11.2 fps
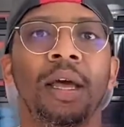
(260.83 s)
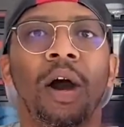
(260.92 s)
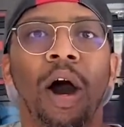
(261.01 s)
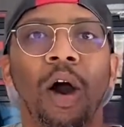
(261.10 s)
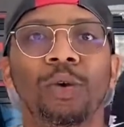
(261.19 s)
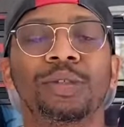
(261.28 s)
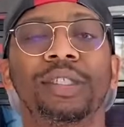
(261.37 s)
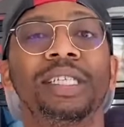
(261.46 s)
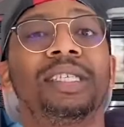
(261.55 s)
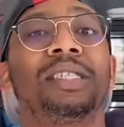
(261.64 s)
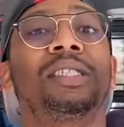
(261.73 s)
Oh,
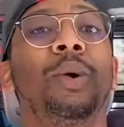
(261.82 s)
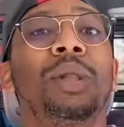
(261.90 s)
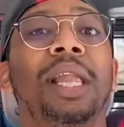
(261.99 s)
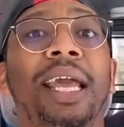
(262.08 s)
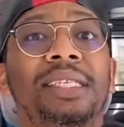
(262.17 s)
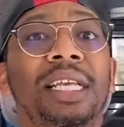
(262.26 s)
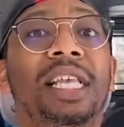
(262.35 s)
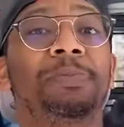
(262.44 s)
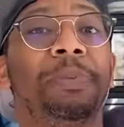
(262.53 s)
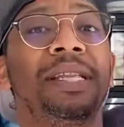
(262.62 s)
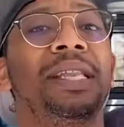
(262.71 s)
since it's so lazy, let's
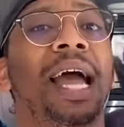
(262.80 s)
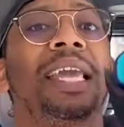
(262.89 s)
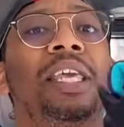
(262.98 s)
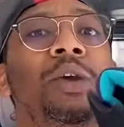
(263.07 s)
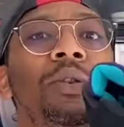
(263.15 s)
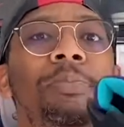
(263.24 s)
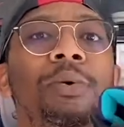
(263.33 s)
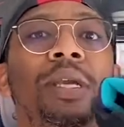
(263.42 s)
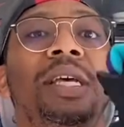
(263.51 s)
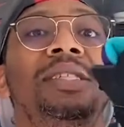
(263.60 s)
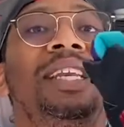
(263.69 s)
put Nike on the booty
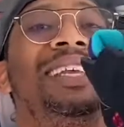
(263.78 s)
because it'll